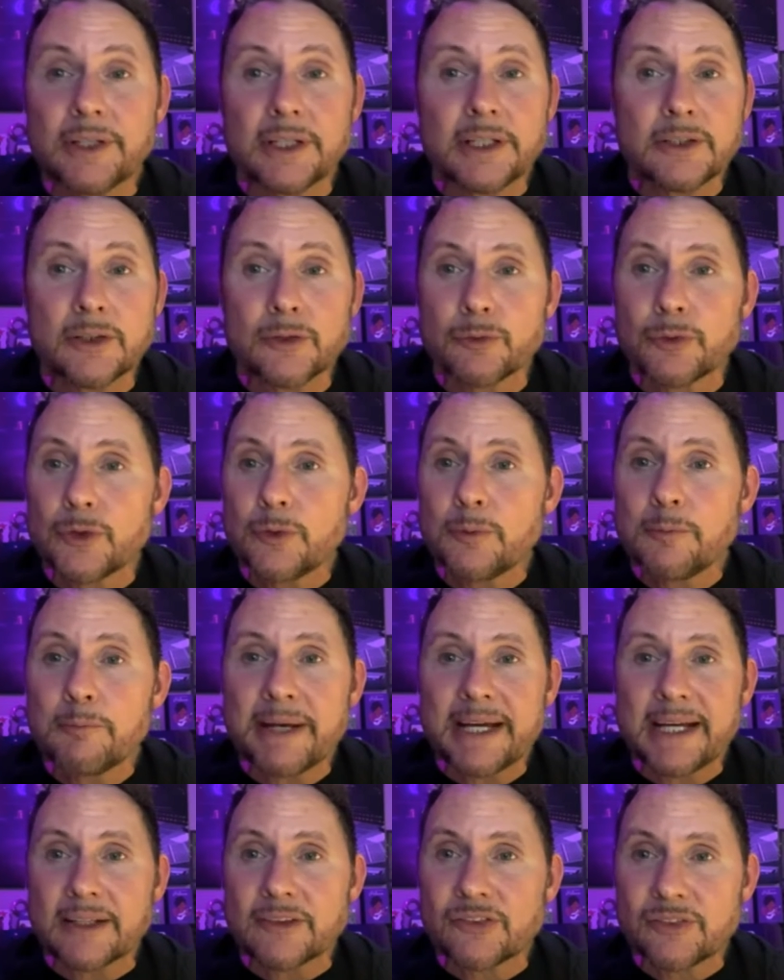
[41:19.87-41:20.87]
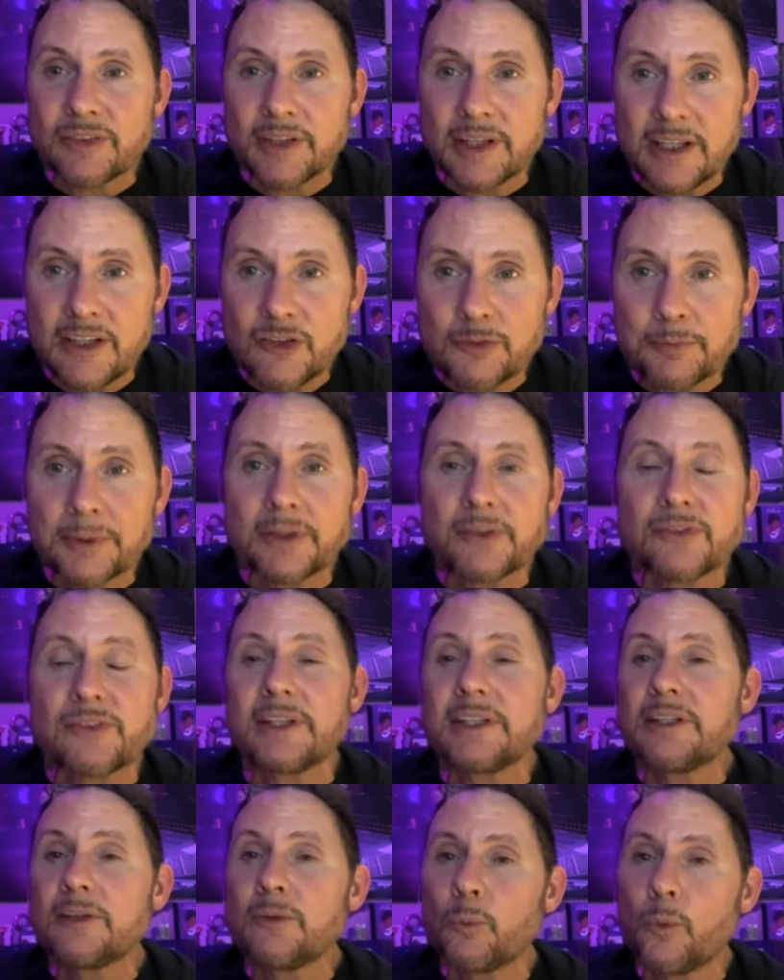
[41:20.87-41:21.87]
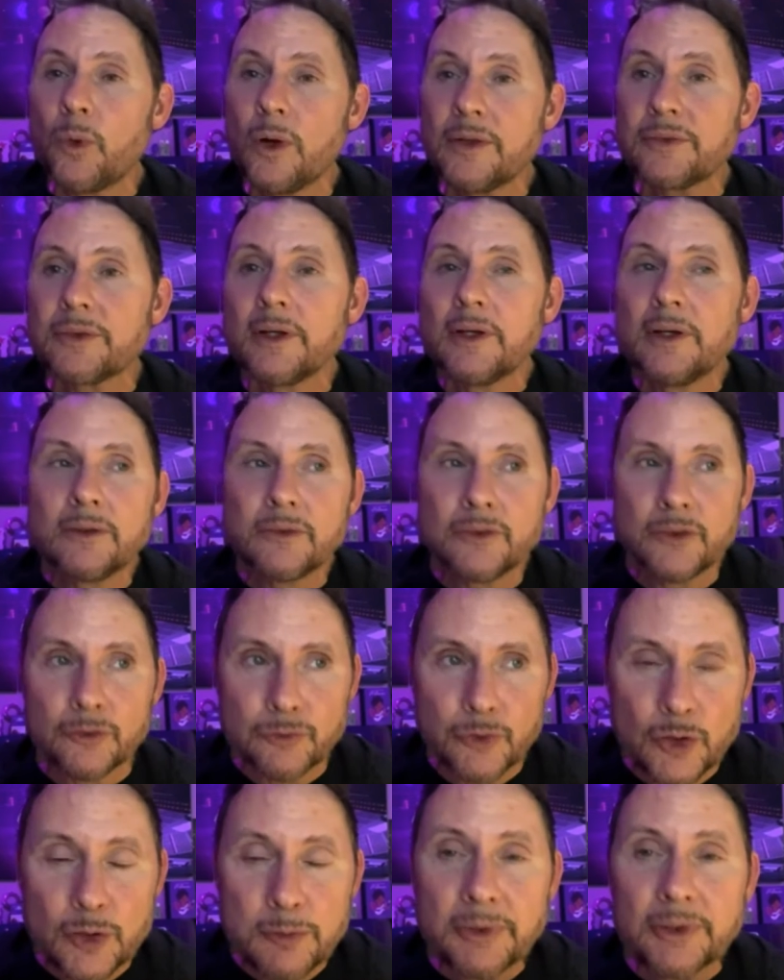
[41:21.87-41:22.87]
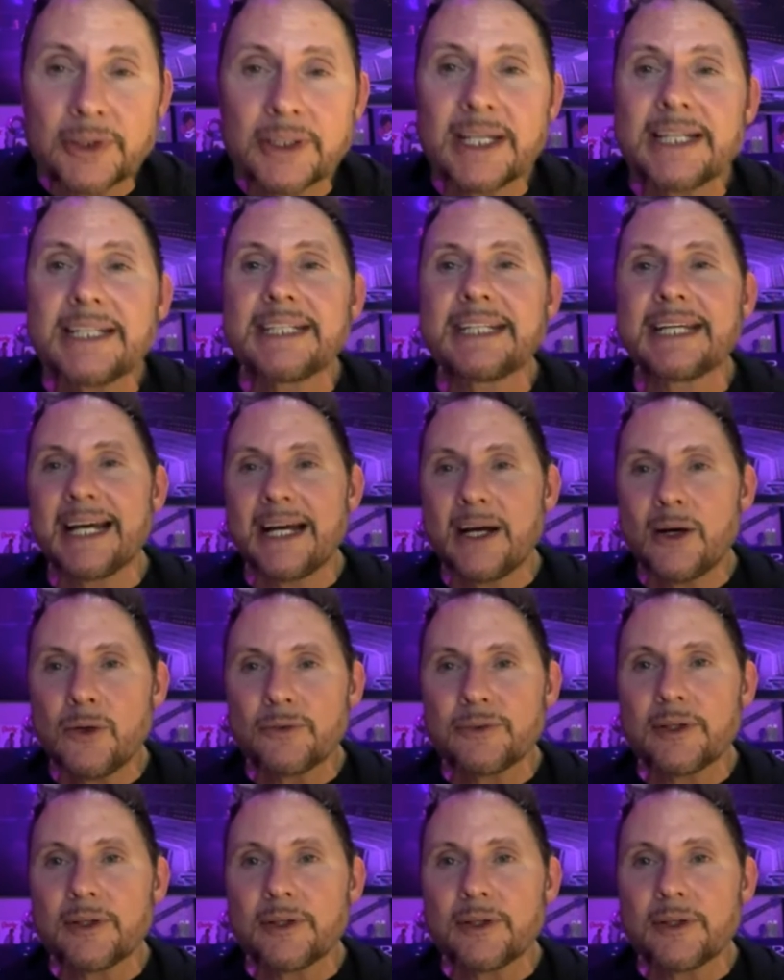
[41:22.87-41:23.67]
in a room backstage because they didn't want the rumor getting out.